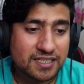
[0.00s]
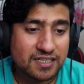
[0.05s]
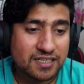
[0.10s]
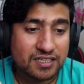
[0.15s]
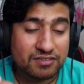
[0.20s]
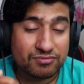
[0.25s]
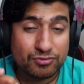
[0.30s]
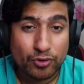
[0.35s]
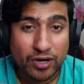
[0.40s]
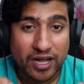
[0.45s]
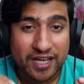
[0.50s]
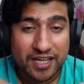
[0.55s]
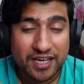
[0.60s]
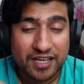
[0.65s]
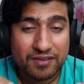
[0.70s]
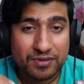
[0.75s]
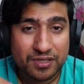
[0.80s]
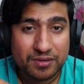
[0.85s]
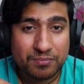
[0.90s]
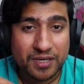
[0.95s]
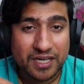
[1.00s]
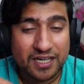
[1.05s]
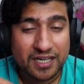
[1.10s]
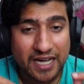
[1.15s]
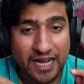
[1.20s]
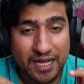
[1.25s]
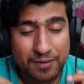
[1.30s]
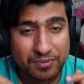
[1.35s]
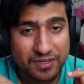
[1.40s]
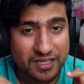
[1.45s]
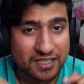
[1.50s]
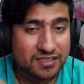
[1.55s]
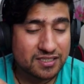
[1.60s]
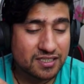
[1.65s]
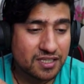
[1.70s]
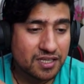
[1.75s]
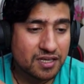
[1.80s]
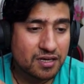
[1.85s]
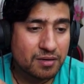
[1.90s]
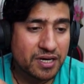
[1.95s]
if you agree with me, type yes
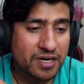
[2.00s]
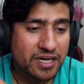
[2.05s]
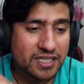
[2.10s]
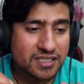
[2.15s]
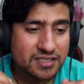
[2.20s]
in the comment,